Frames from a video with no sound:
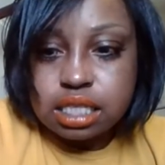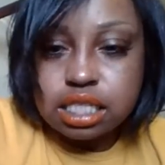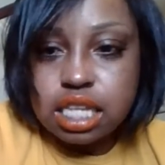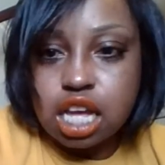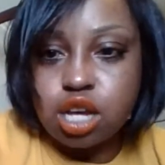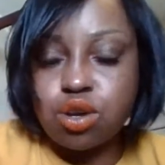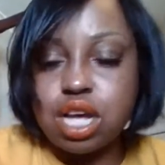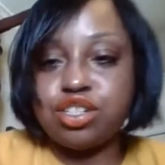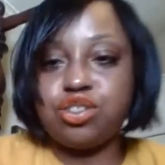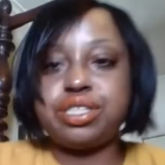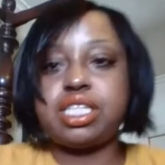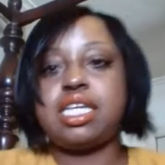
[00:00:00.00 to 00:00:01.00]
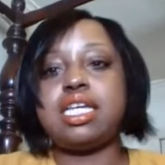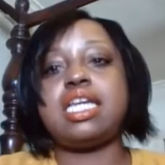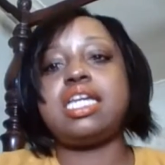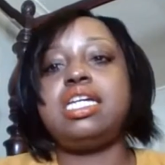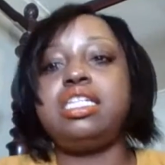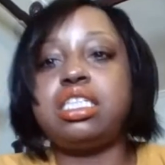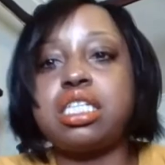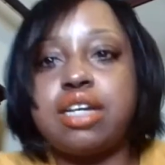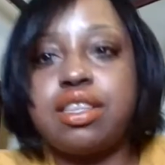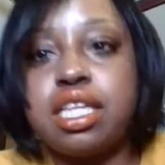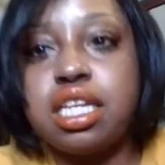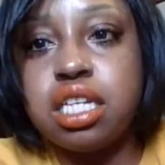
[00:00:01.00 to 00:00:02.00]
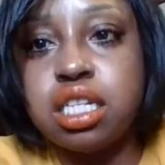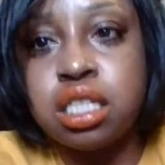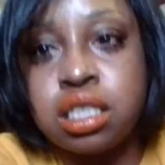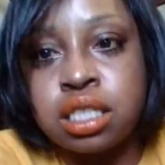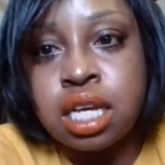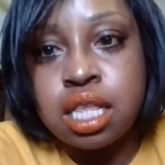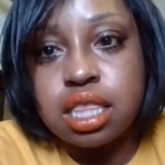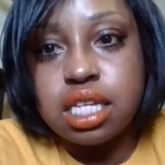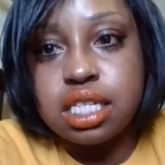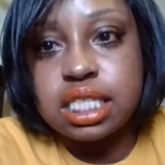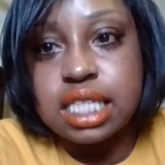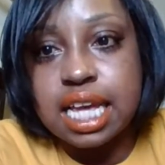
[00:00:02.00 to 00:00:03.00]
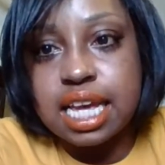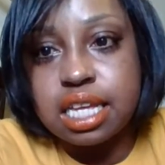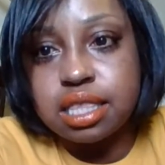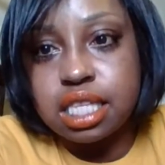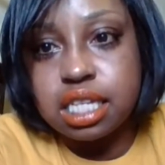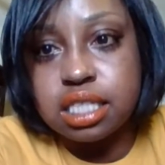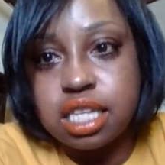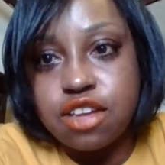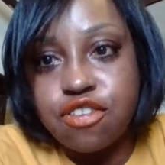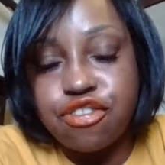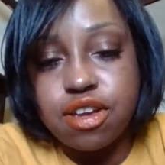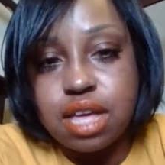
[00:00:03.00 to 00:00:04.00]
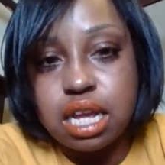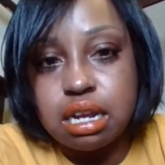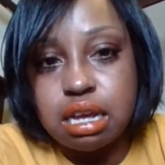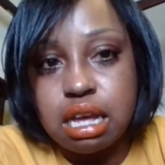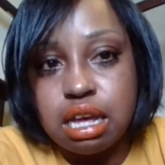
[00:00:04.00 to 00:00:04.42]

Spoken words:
So as you see, each of these these different